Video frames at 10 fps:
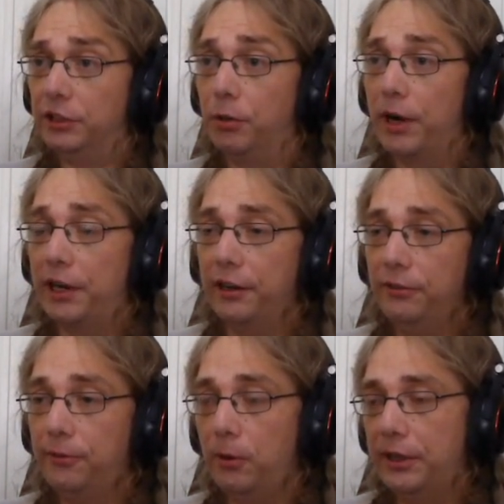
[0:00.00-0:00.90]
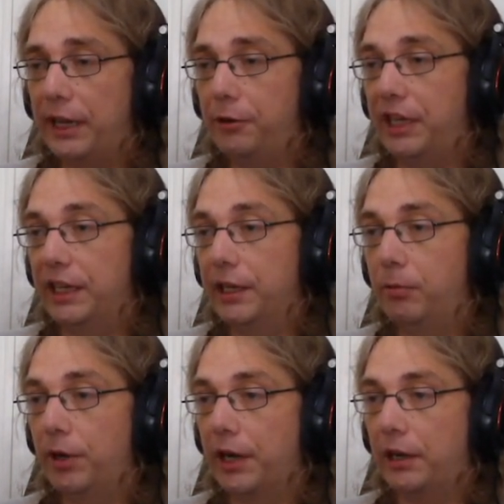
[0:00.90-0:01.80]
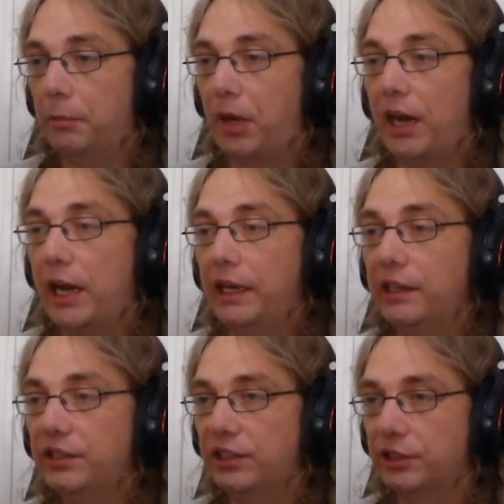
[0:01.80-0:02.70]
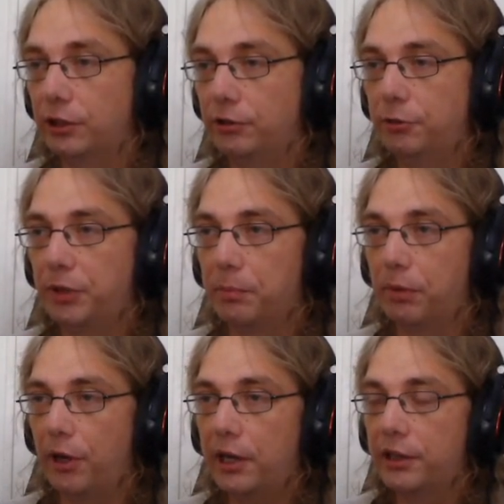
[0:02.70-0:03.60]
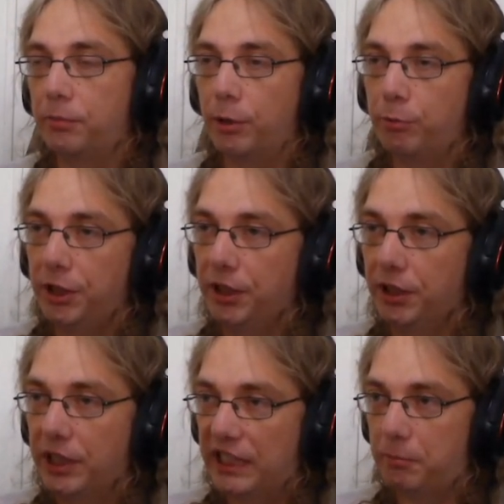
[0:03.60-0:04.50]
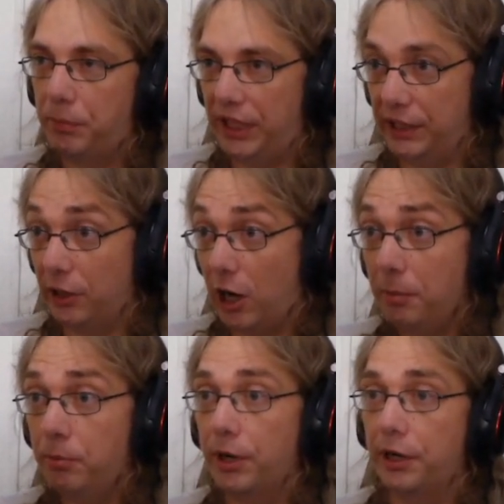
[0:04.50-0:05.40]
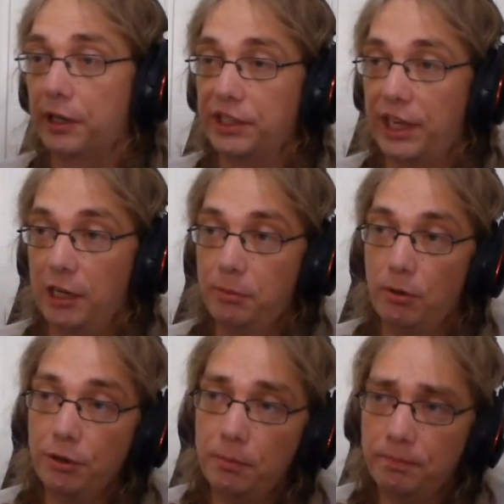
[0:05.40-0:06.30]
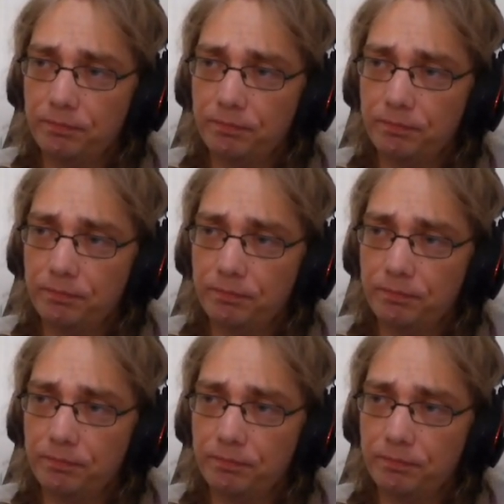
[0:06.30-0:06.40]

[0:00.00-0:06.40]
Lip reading: So we're gonna fall down here where behind us there's going to be a block that when we pick it up we're gonna teleport.